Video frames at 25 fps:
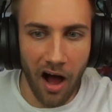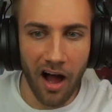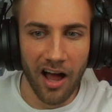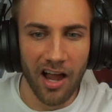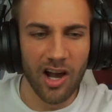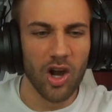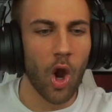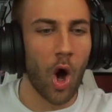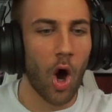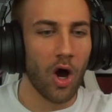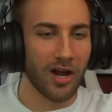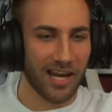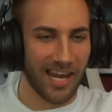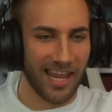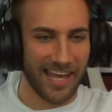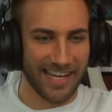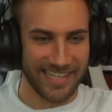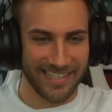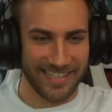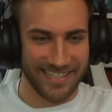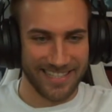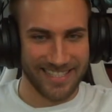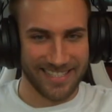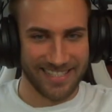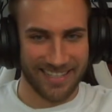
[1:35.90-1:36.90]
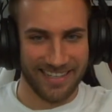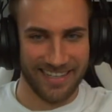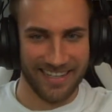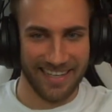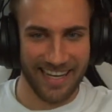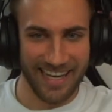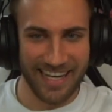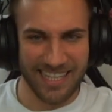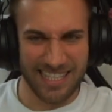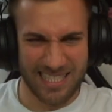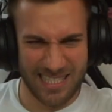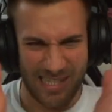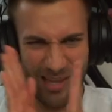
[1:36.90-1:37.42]
Long leg Lisa.
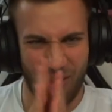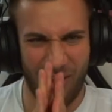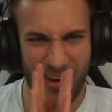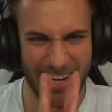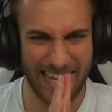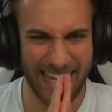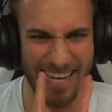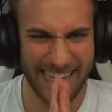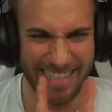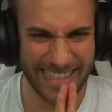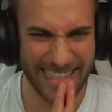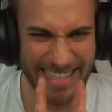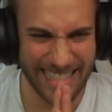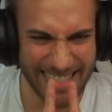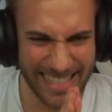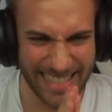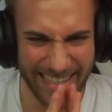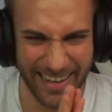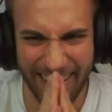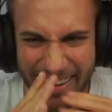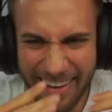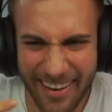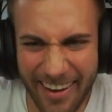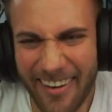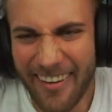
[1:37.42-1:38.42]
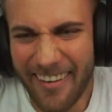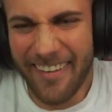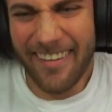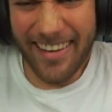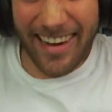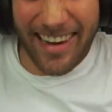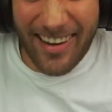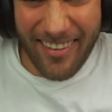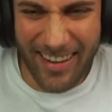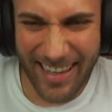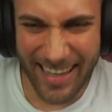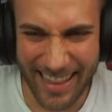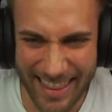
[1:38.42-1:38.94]
It is long leg Lisa.
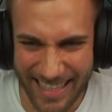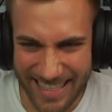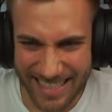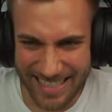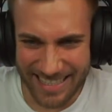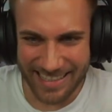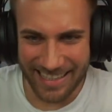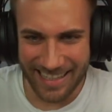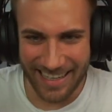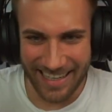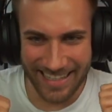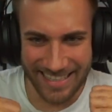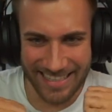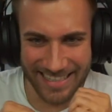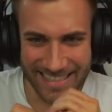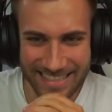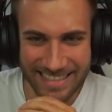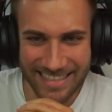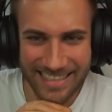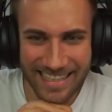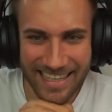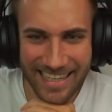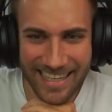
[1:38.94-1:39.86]
Look at this, guys.